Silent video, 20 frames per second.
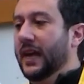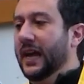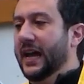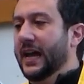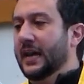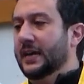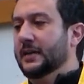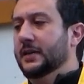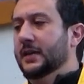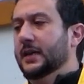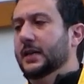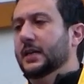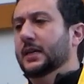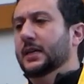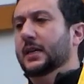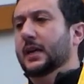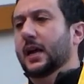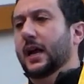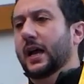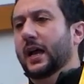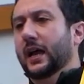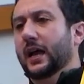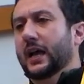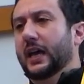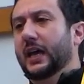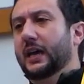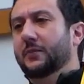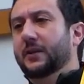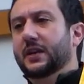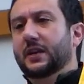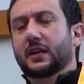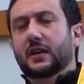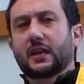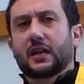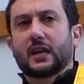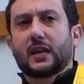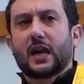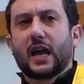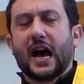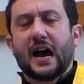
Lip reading: And he would,